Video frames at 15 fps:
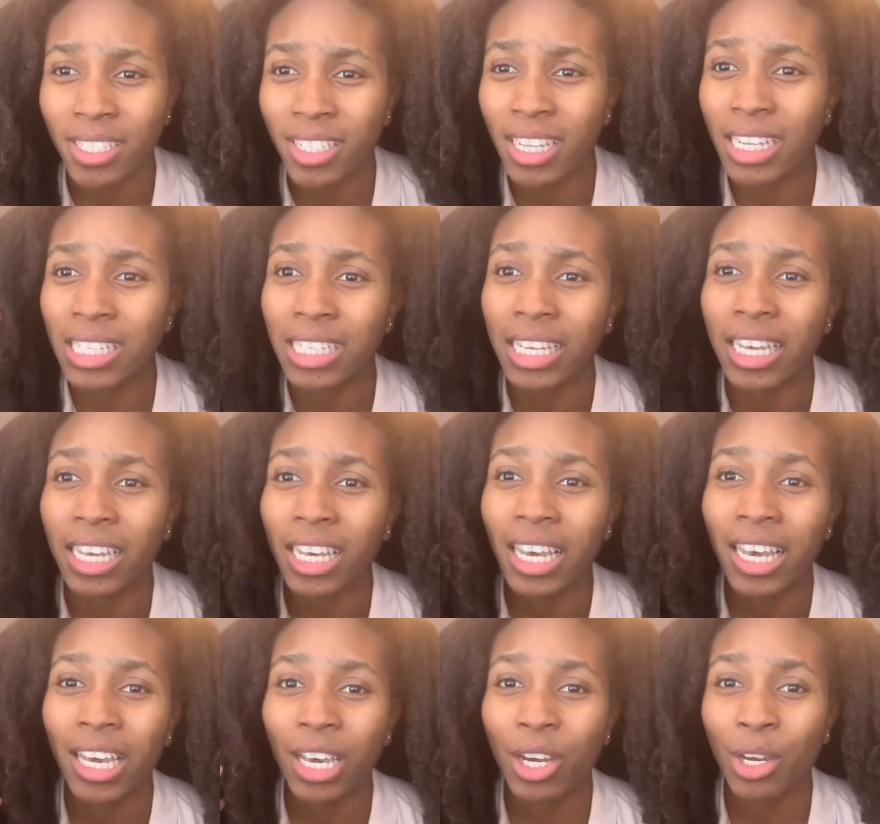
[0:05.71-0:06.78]
it's like
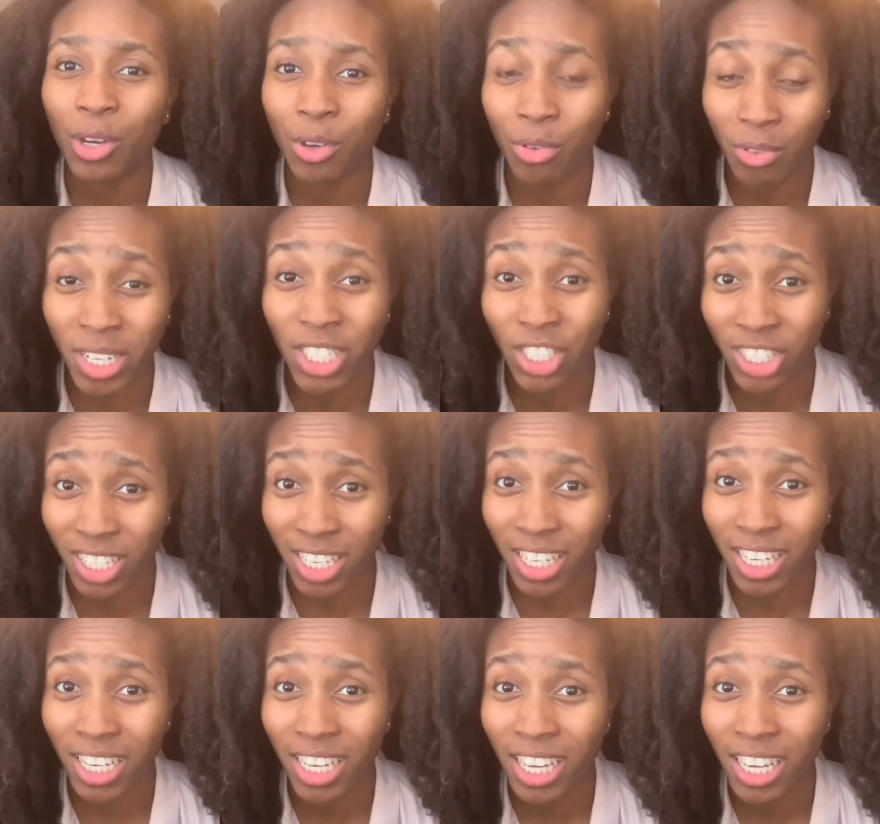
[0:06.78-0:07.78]
crunchy.